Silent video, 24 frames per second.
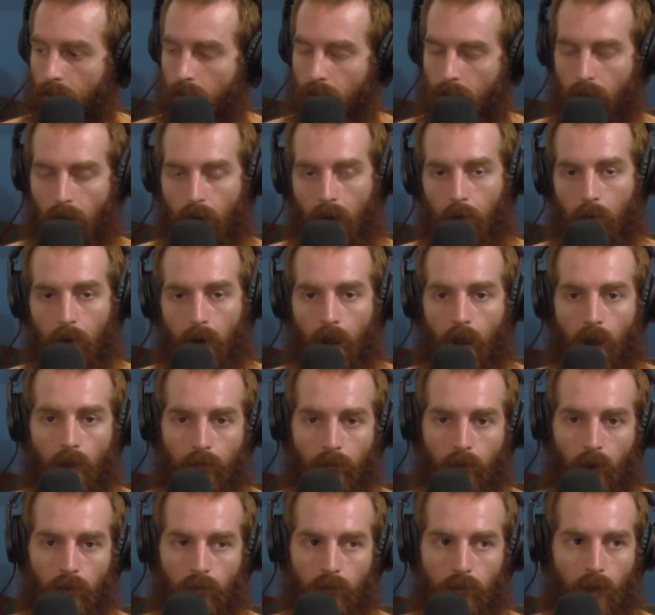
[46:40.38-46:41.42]
I mean,
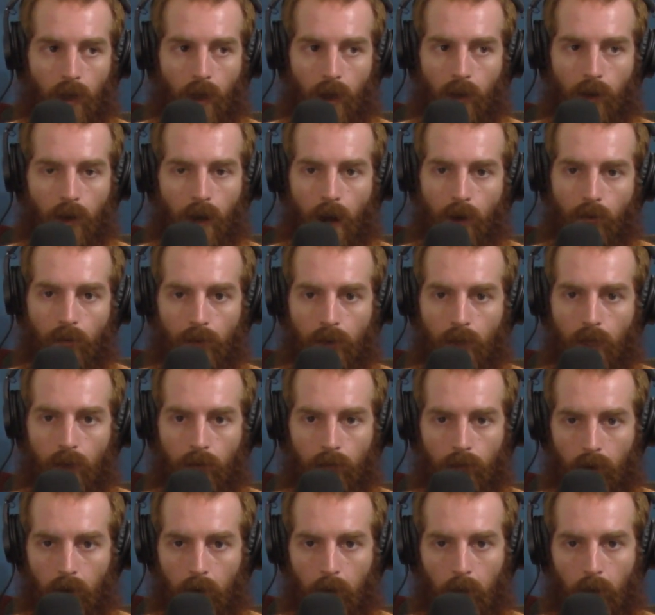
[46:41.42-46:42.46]
I've also caught
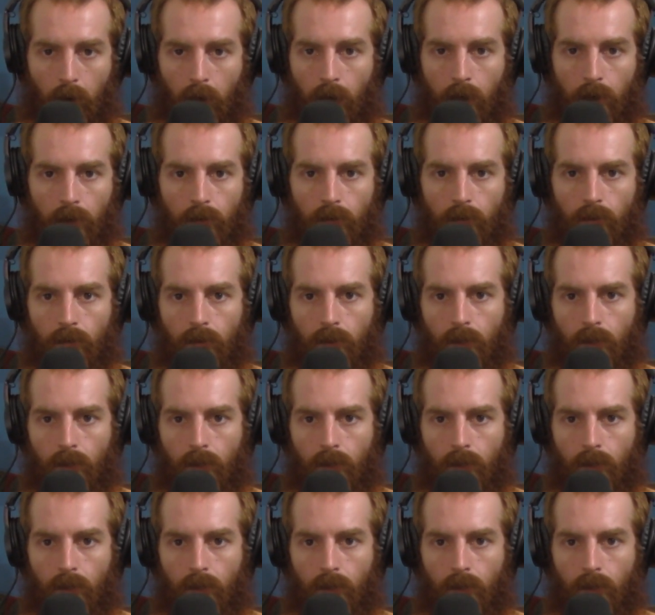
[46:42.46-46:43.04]
everything from, like,